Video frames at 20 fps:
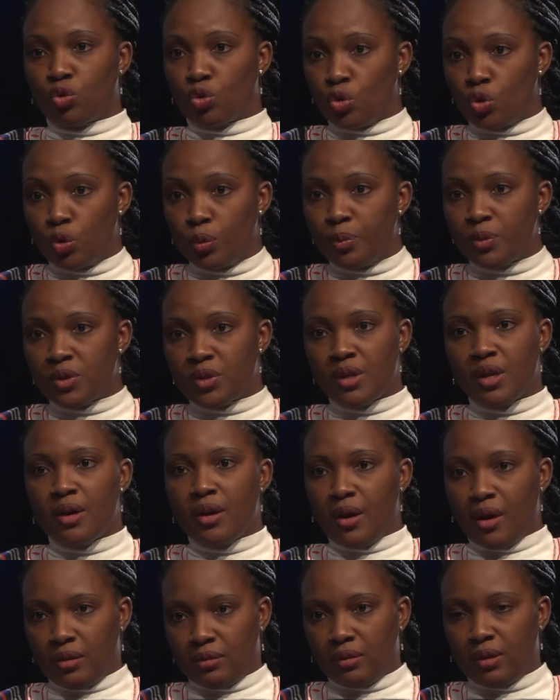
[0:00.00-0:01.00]
groups
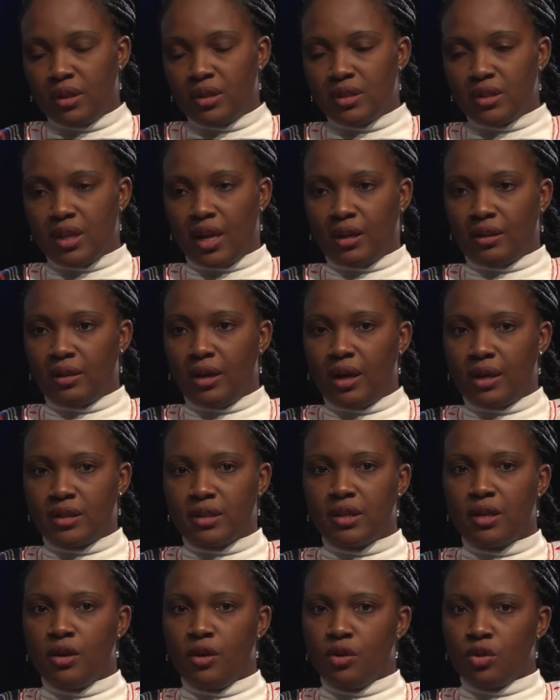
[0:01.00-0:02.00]
and things like
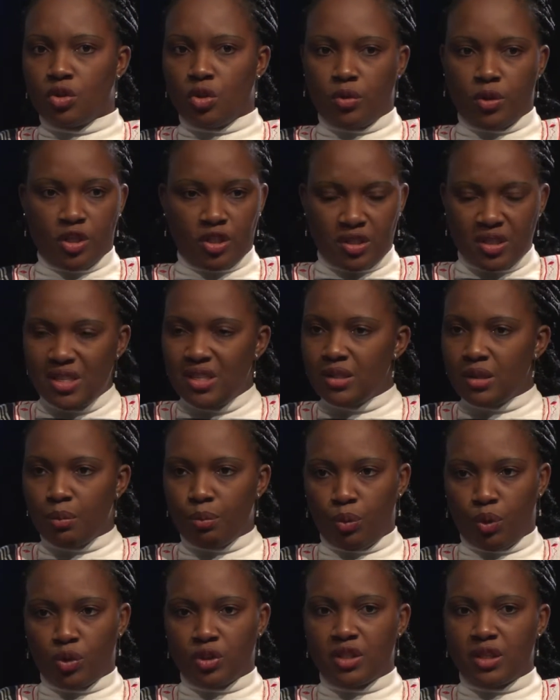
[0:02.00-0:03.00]
that. So it is
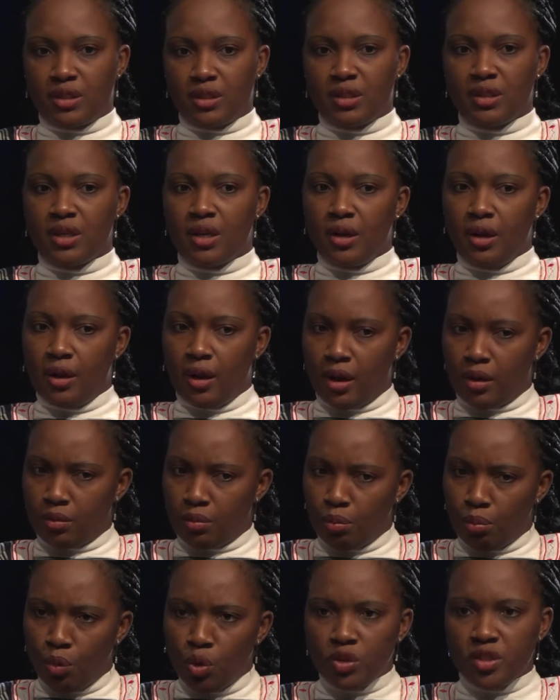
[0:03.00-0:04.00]
important.
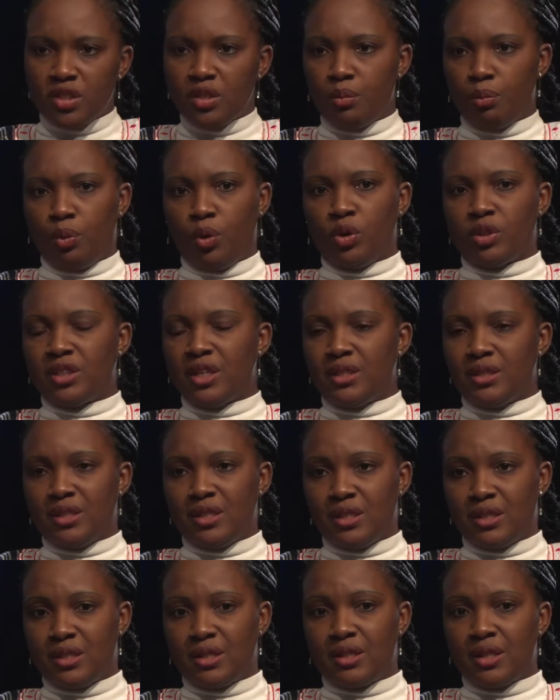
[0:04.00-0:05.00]
And most important
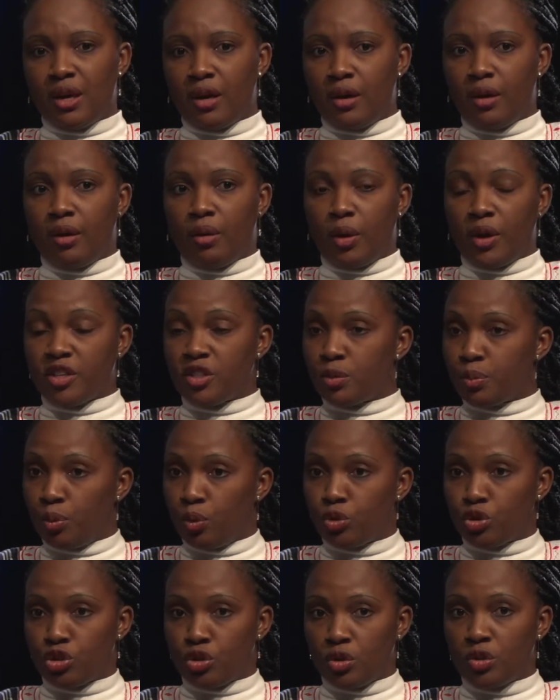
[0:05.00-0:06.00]
is our
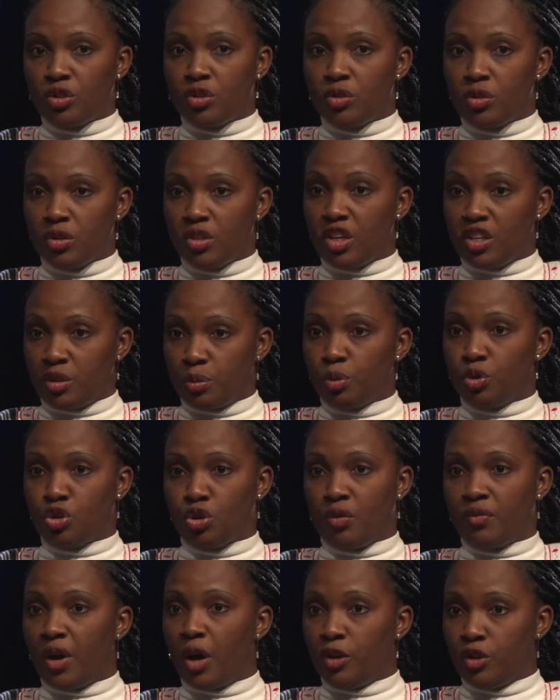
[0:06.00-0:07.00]
exposure, the
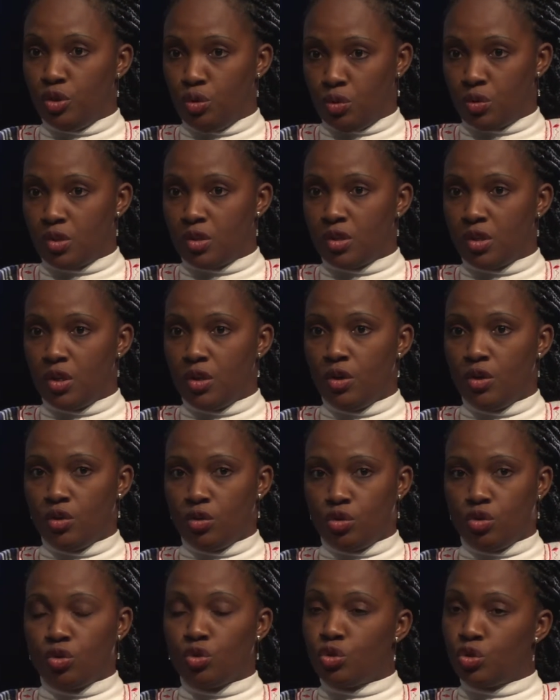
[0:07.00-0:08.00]
exposure of our youths,
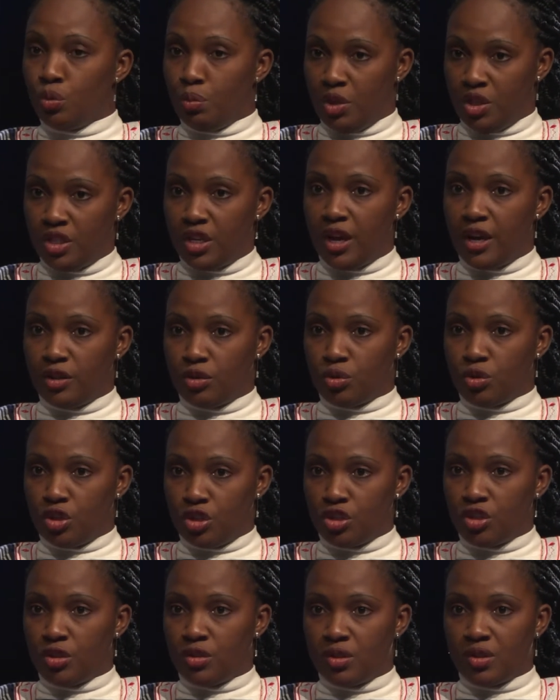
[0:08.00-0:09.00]
to media
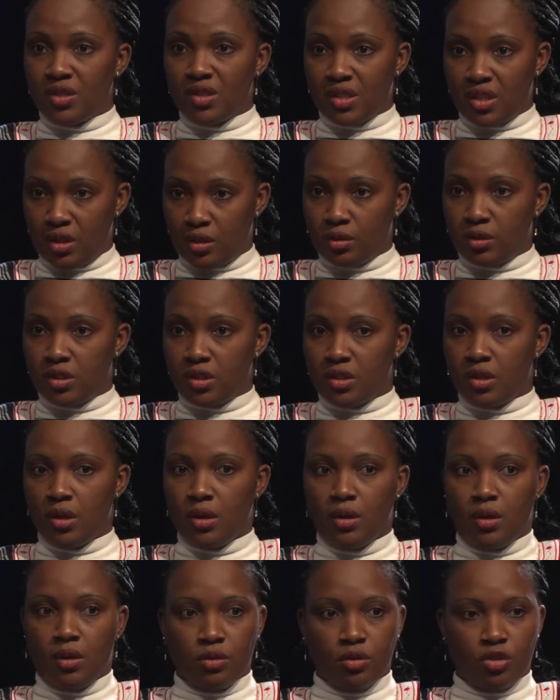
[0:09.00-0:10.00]
education skills.
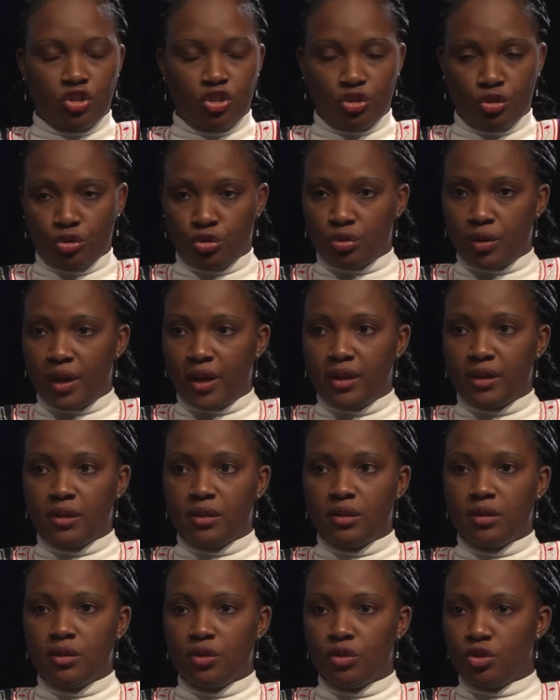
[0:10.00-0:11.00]

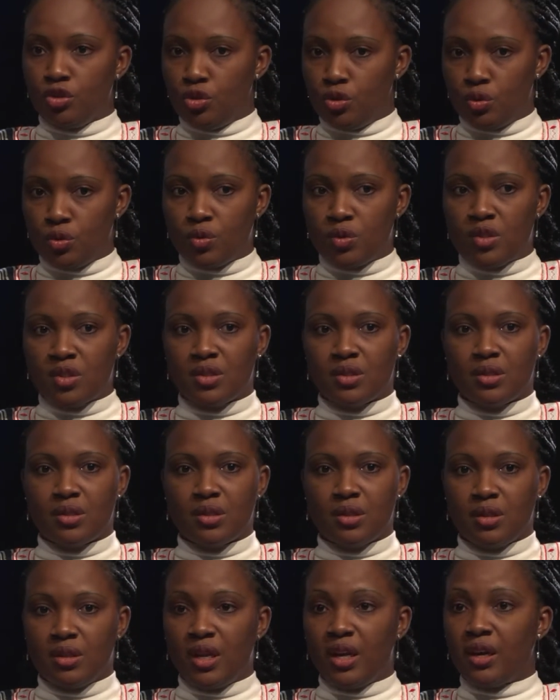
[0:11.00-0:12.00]
Children,
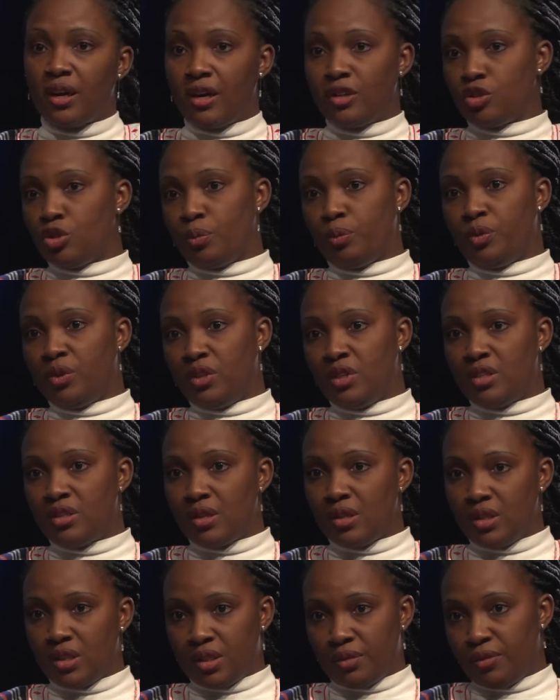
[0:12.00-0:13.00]
youths, they catch up with these
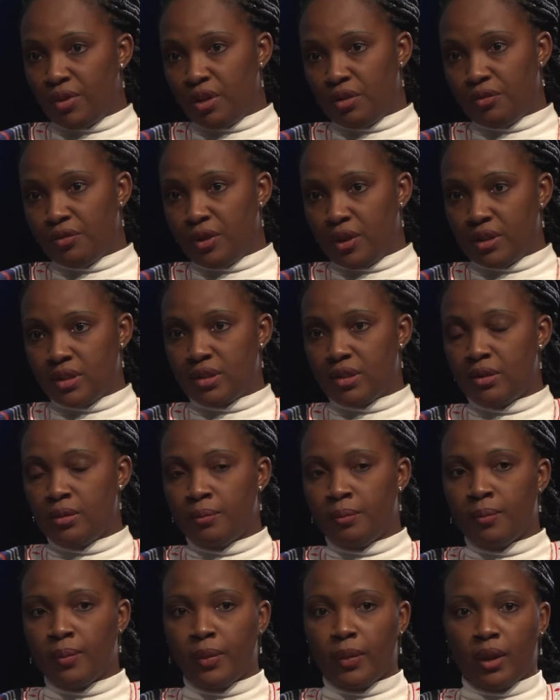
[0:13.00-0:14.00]
things very fast.
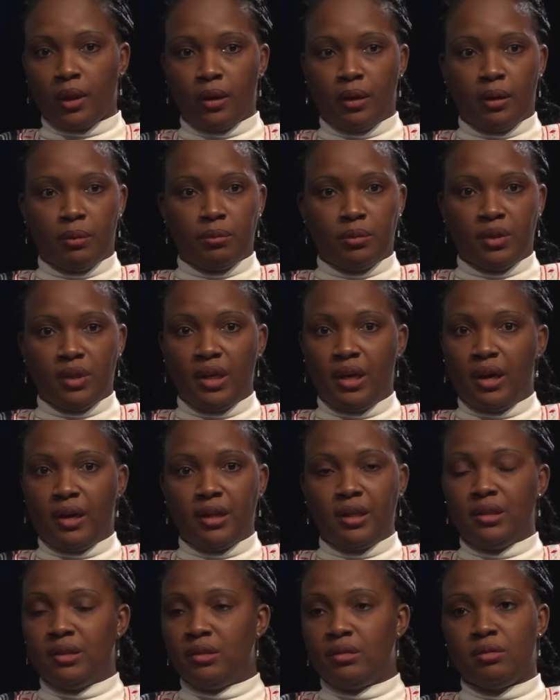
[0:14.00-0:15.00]
They are
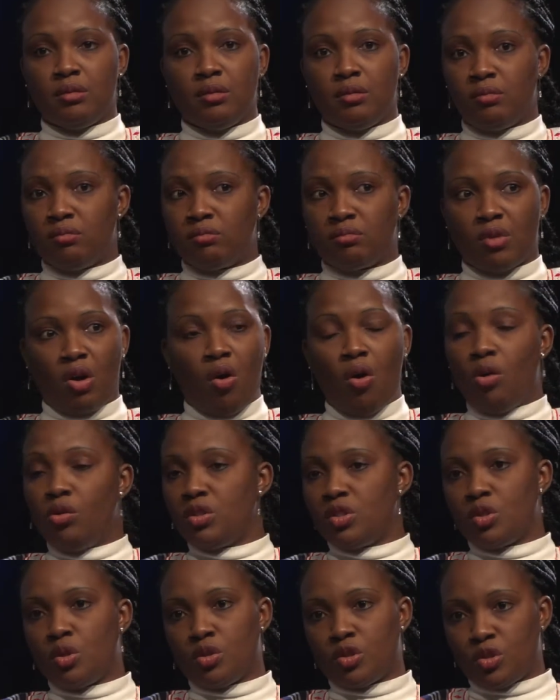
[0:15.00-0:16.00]
in all
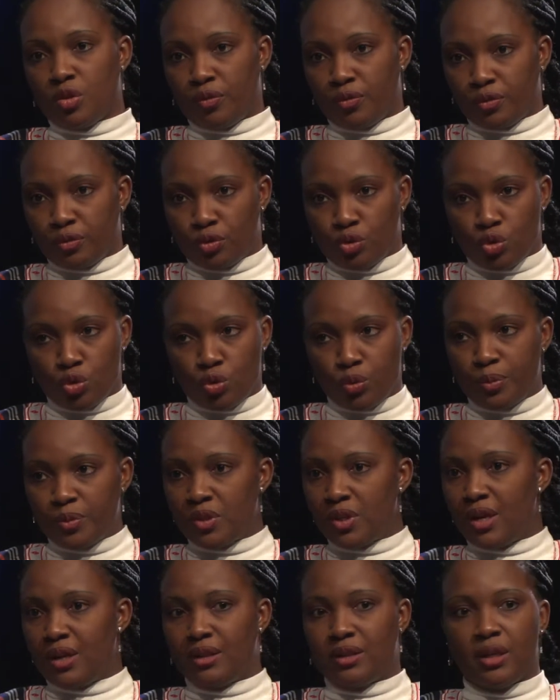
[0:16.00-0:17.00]
sorts of
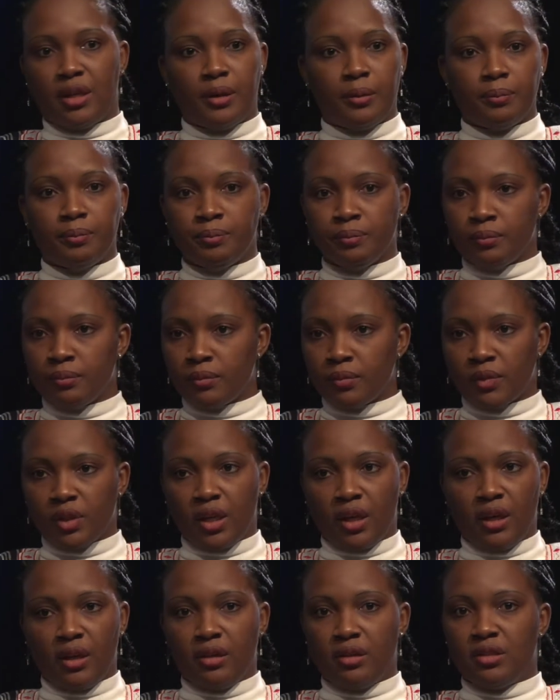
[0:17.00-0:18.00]
groups and
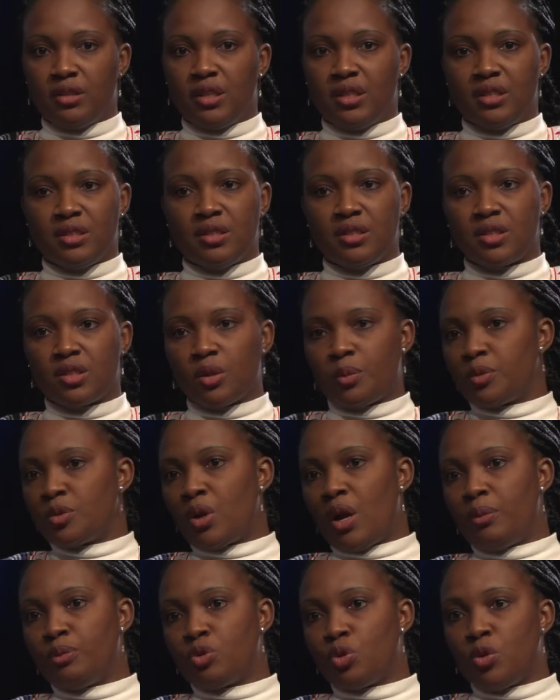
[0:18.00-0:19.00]
they
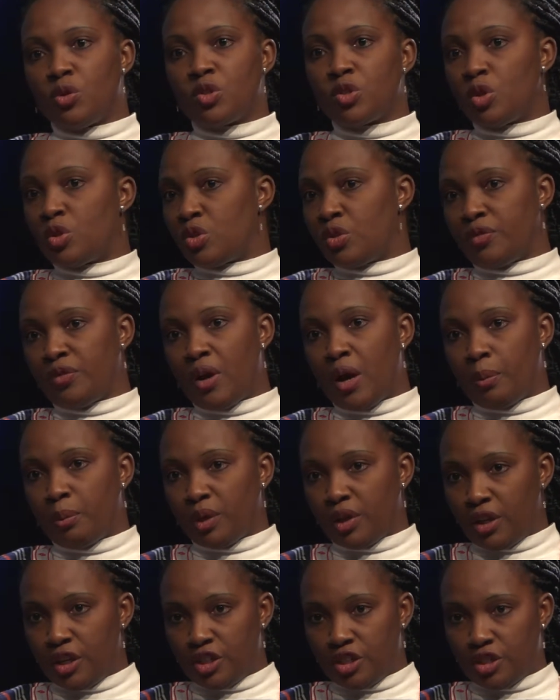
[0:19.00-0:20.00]
subscribe to all sorts of
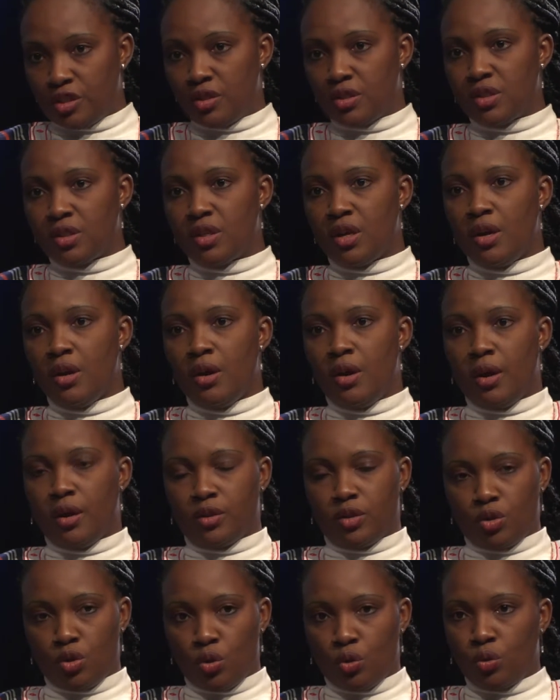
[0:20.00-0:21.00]
applications.
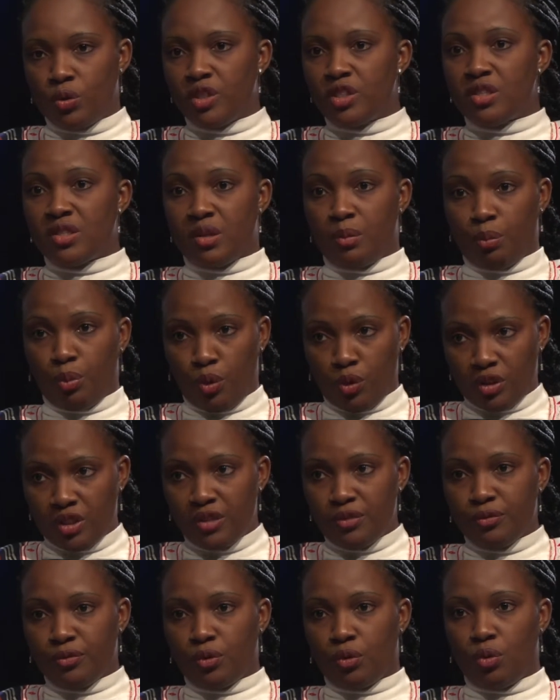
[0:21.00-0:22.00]
And so it is
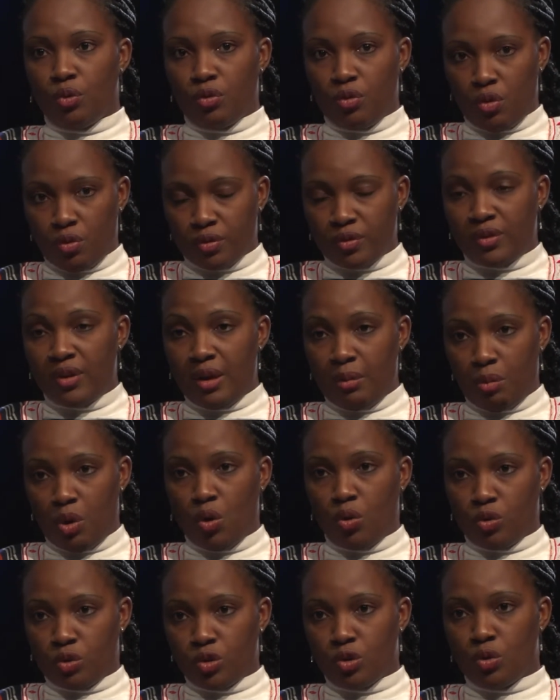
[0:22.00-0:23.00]
important for them
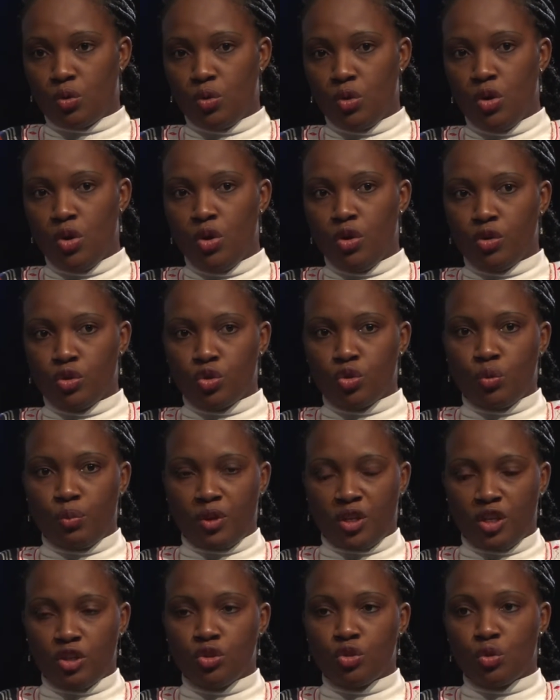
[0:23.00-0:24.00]
also to
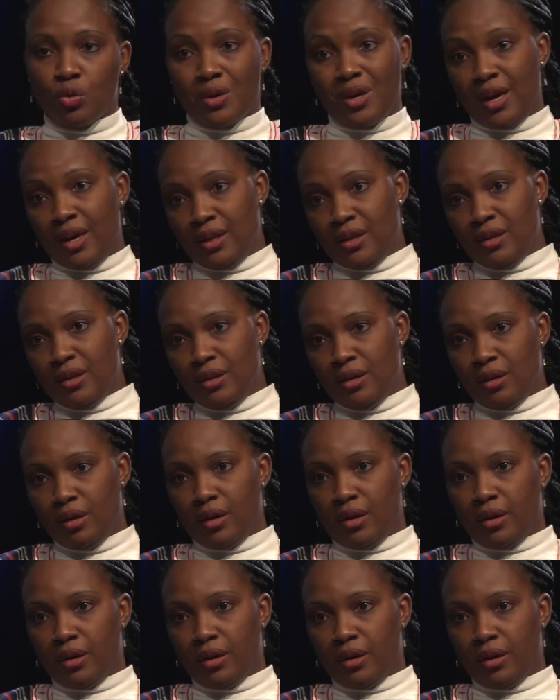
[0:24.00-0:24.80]
begin to gain